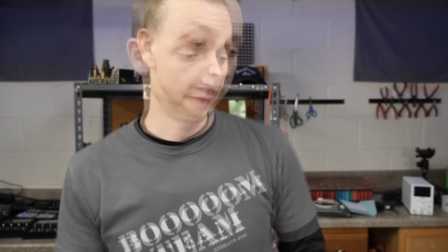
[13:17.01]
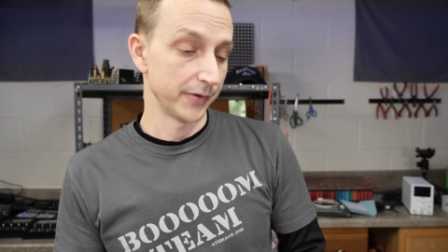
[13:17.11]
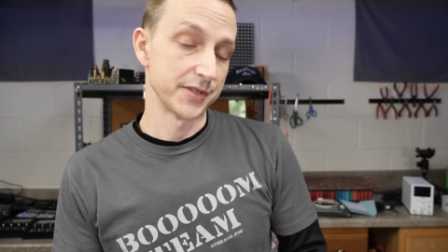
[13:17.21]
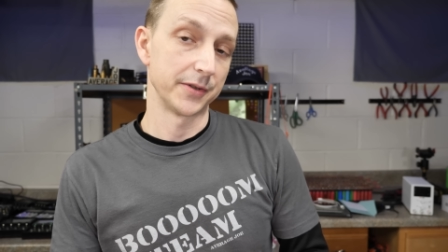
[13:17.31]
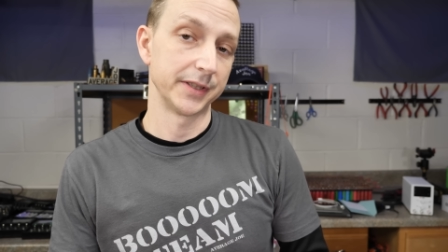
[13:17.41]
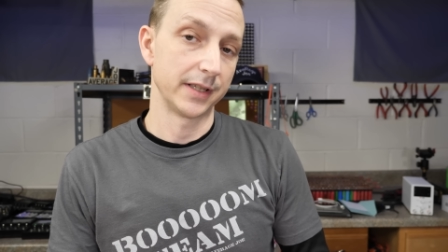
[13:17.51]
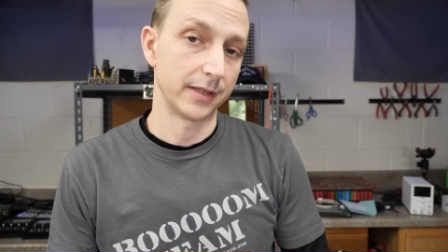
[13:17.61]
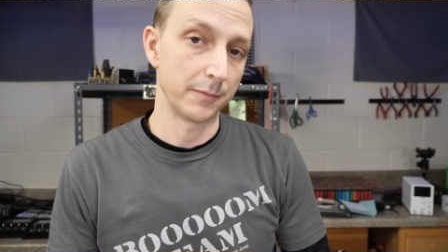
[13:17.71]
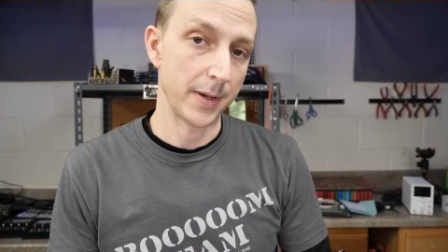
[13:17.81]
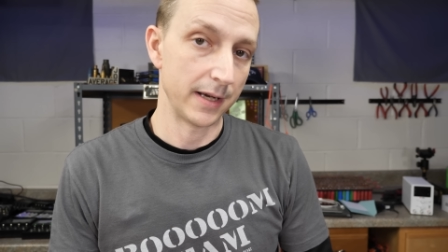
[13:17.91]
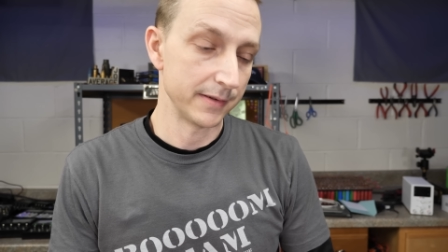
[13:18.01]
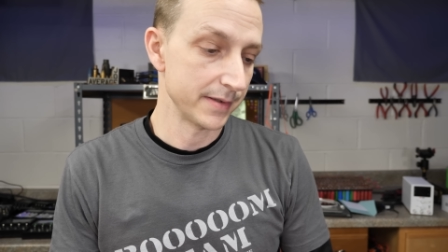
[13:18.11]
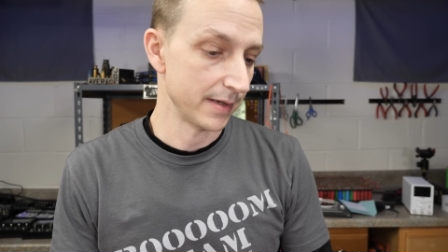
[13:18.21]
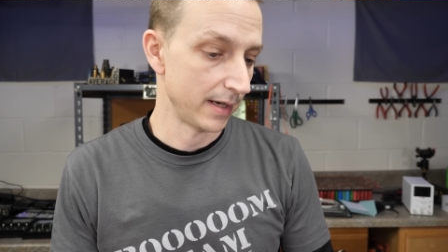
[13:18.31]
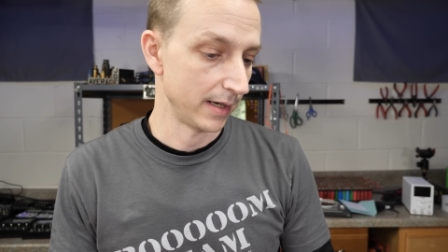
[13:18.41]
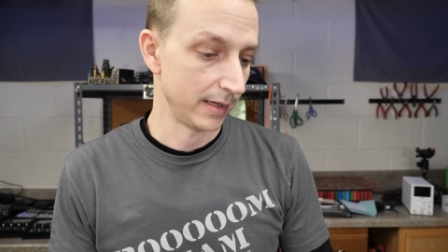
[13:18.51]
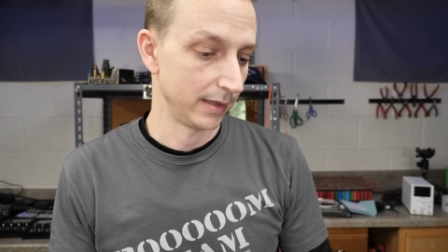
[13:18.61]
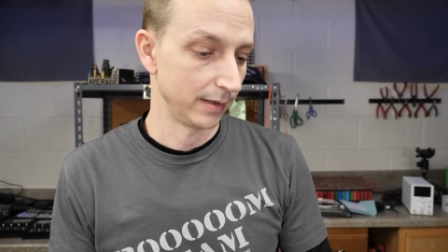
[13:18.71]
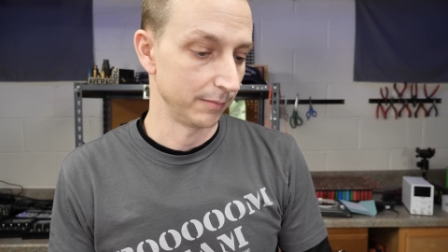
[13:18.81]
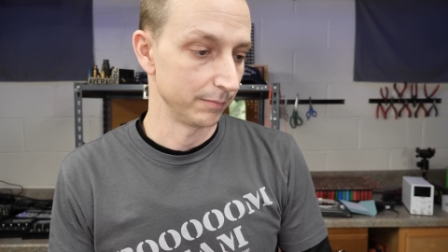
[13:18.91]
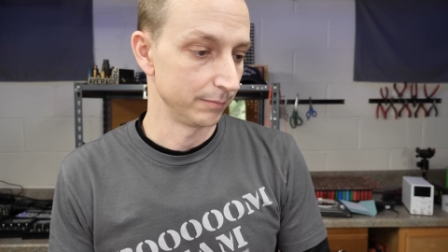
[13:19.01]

If it's only one hundred pounds, I